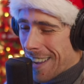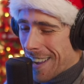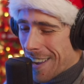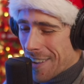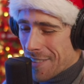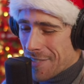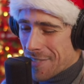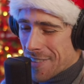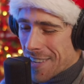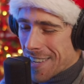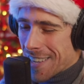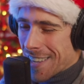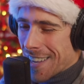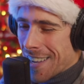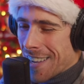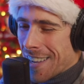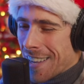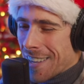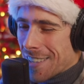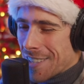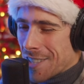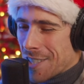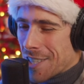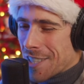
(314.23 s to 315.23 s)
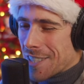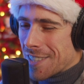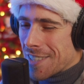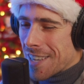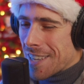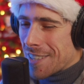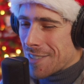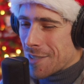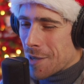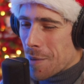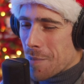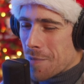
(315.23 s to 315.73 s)
I think she
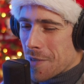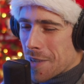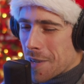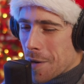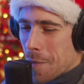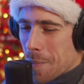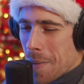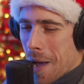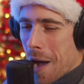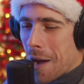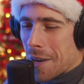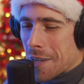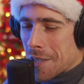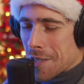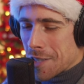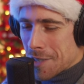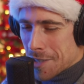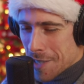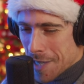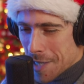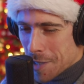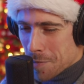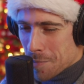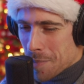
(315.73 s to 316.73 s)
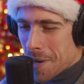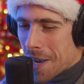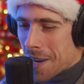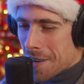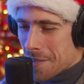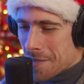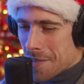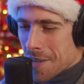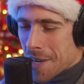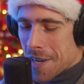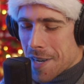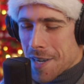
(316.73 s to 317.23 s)
said something about a
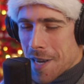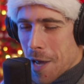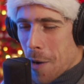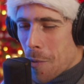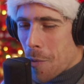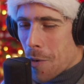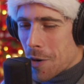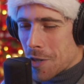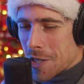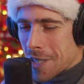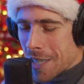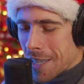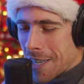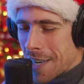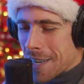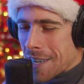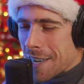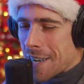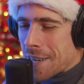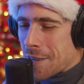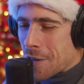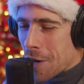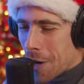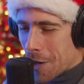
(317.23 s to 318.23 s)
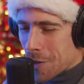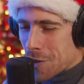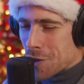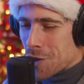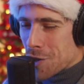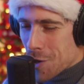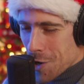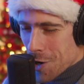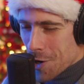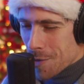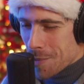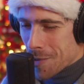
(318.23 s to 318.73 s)
six-pack there. That was clearly not
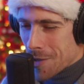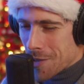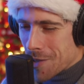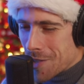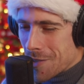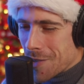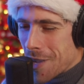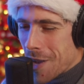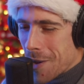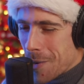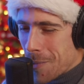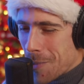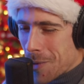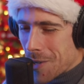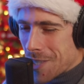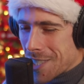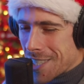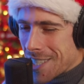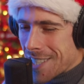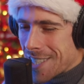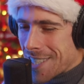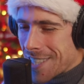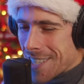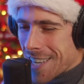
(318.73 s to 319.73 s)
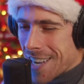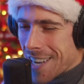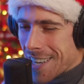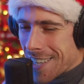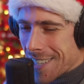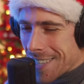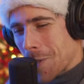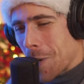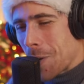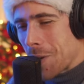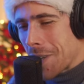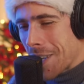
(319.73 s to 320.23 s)
German, what she
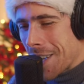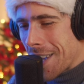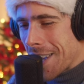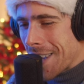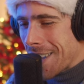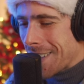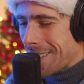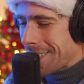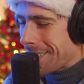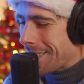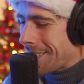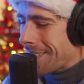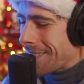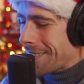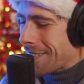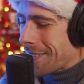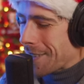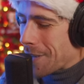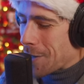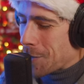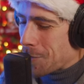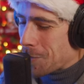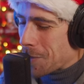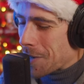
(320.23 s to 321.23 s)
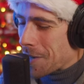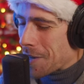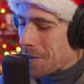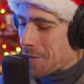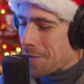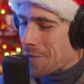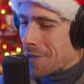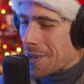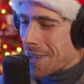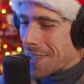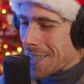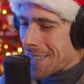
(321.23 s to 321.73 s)
said. Okay, it's pretty
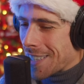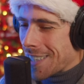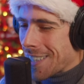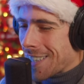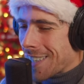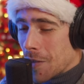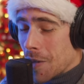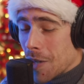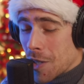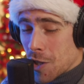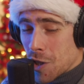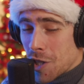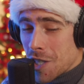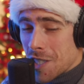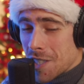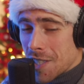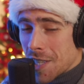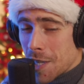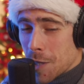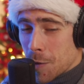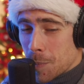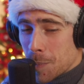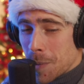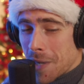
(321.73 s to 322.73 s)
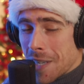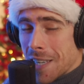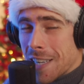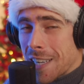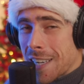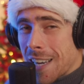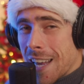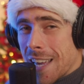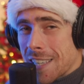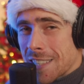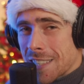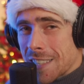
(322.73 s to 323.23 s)
funny. She sings pretty
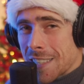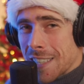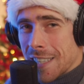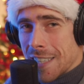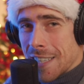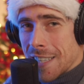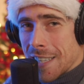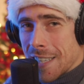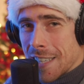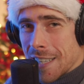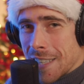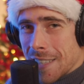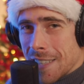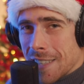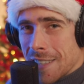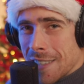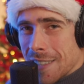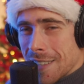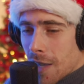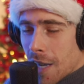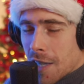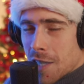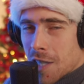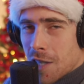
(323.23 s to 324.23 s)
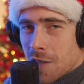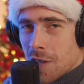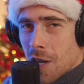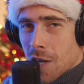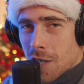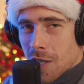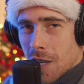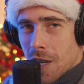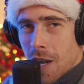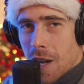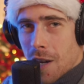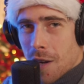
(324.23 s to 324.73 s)
classically here, like she
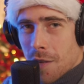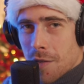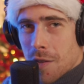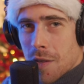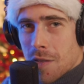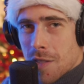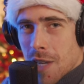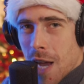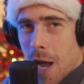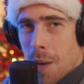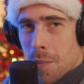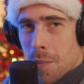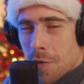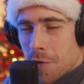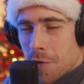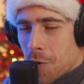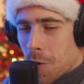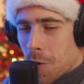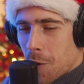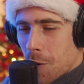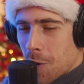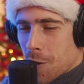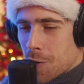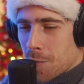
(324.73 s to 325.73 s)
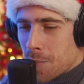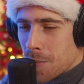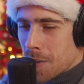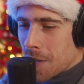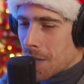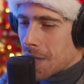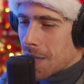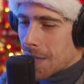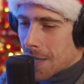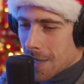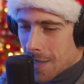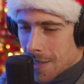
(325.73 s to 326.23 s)
does a lot of the time, of course,
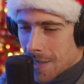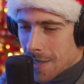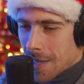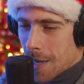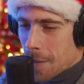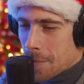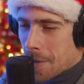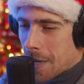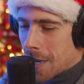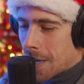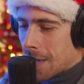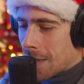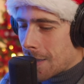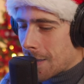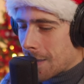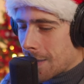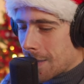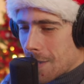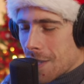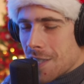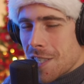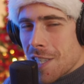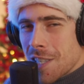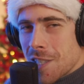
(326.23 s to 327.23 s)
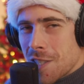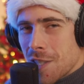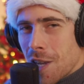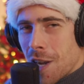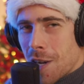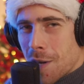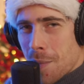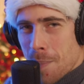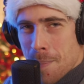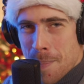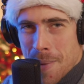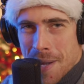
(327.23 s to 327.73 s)
but I mean, this is
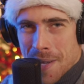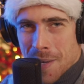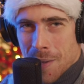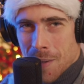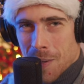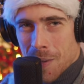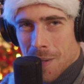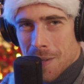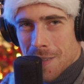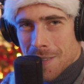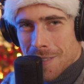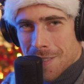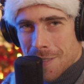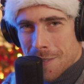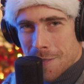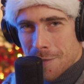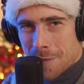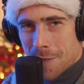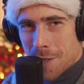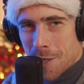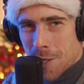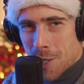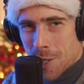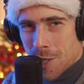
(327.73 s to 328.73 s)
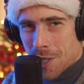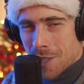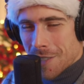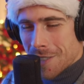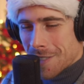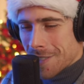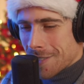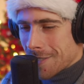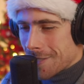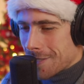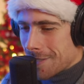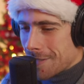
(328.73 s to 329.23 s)
not a metal
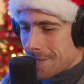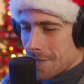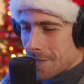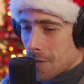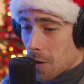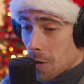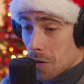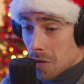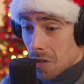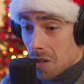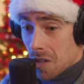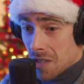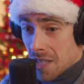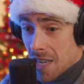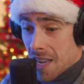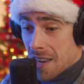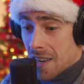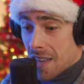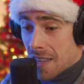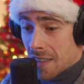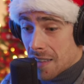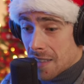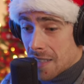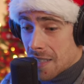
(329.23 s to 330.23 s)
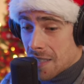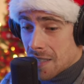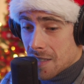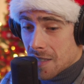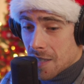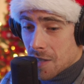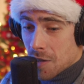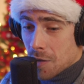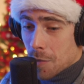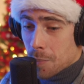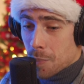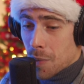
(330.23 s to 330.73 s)
version. Or not yet, at least.
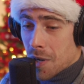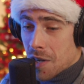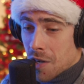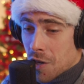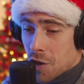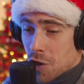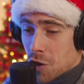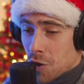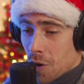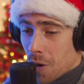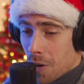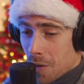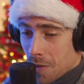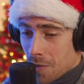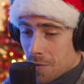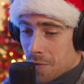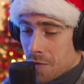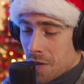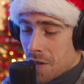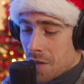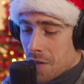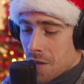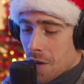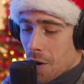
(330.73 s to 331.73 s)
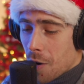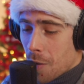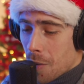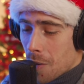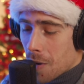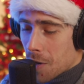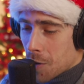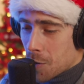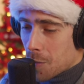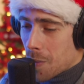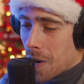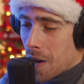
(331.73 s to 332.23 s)
It's a pretty short video
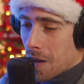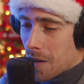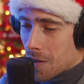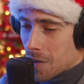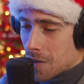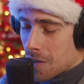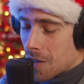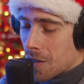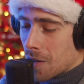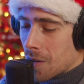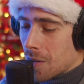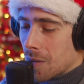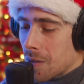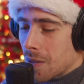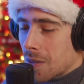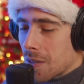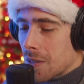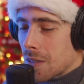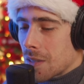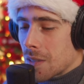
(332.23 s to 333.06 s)
as well, so...